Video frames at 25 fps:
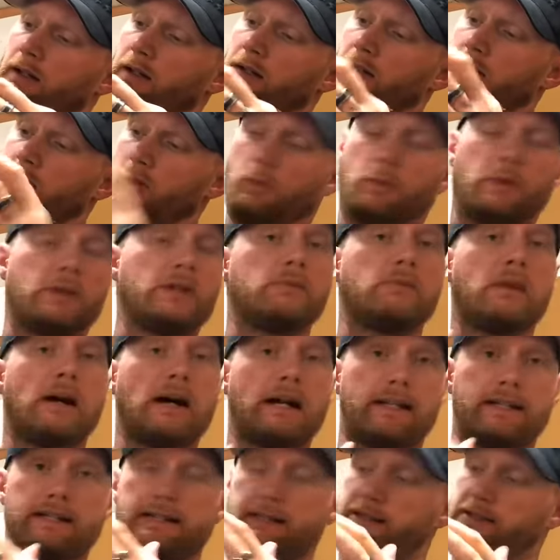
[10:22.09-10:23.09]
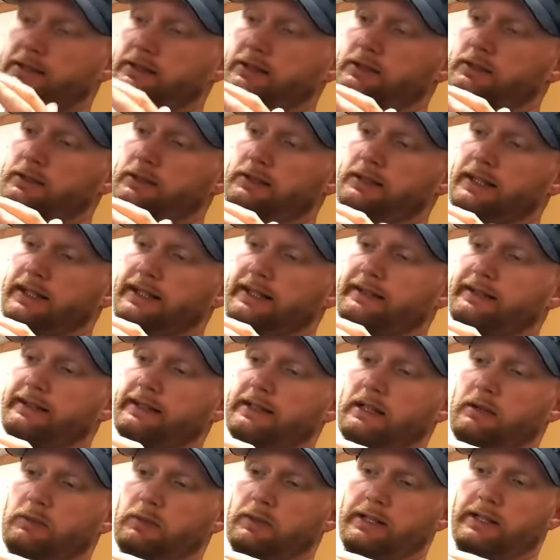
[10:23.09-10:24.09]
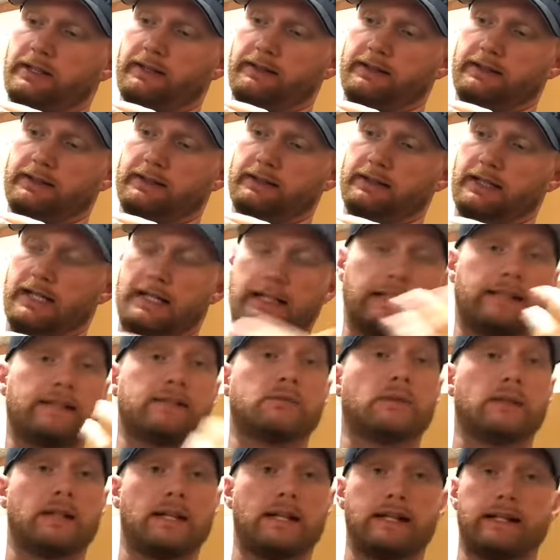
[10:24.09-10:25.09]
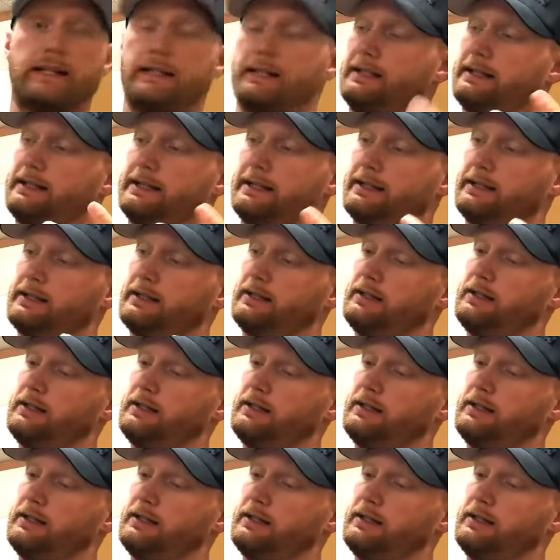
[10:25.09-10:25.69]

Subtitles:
or when you buy this, it doesn't come with nothing. At least when I did, it didn't.